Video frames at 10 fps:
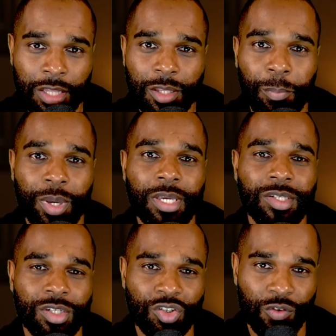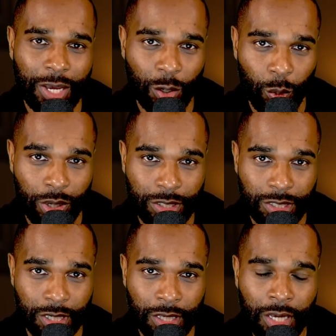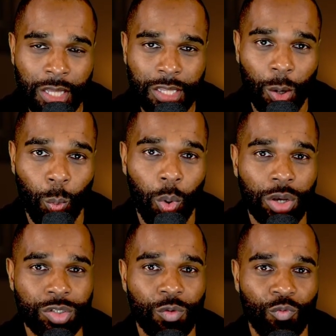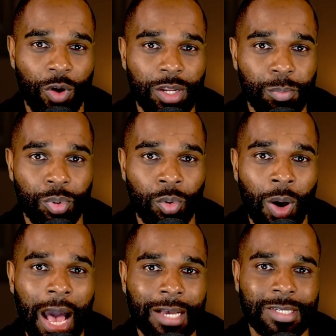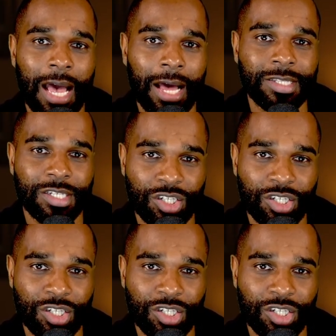the peace and tranquility that was Red Bull as at